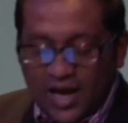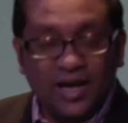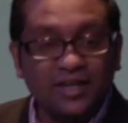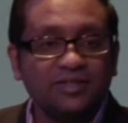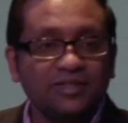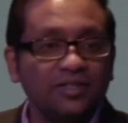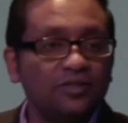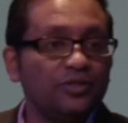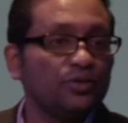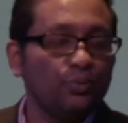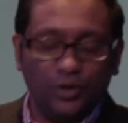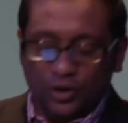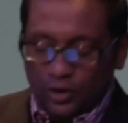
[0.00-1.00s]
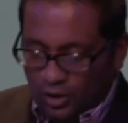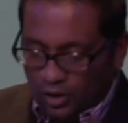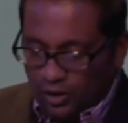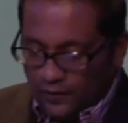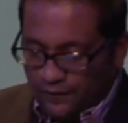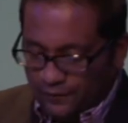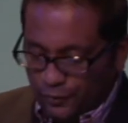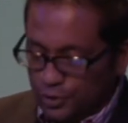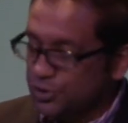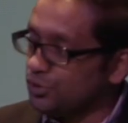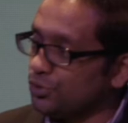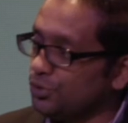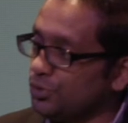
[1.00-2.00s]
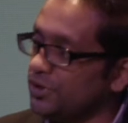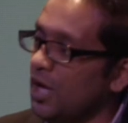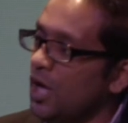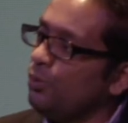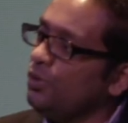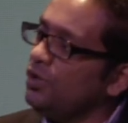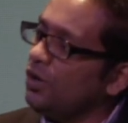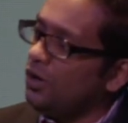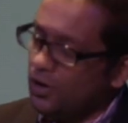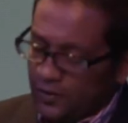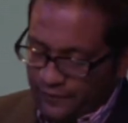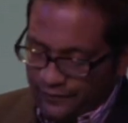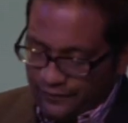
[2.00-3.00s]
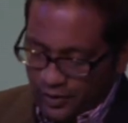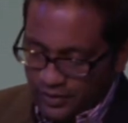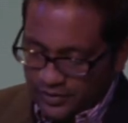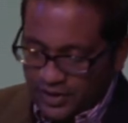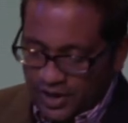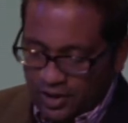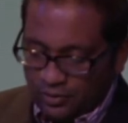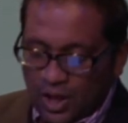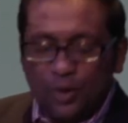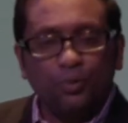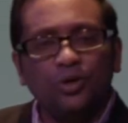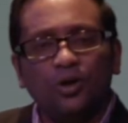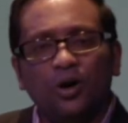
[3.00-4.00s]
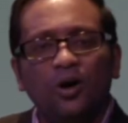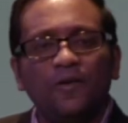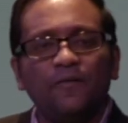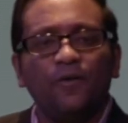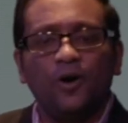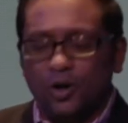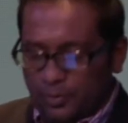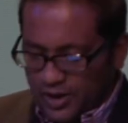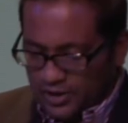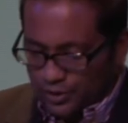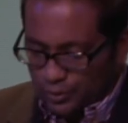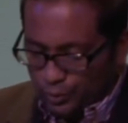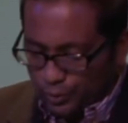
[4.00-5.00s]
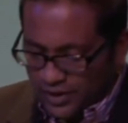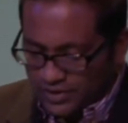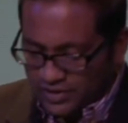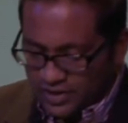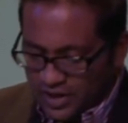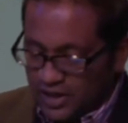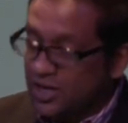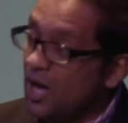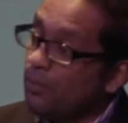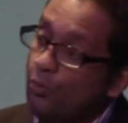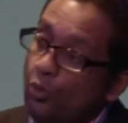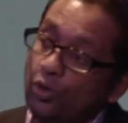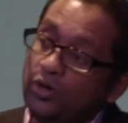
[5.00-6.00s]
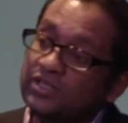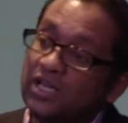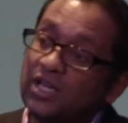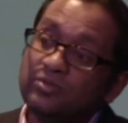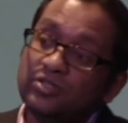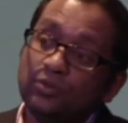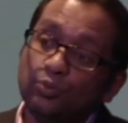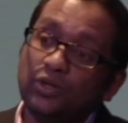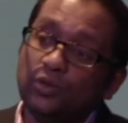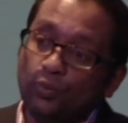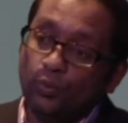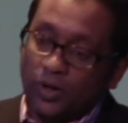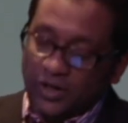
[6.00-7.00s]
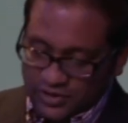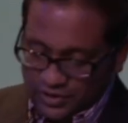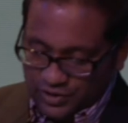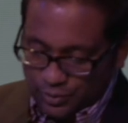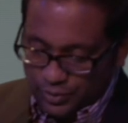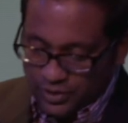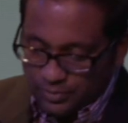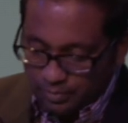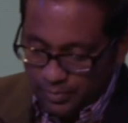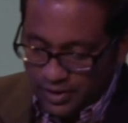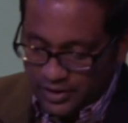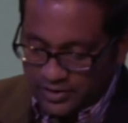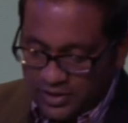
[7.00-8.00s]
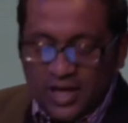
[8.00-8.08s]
As sinners, we all fall short. We all fall down. We all fall by the wayside more times than we want to admit.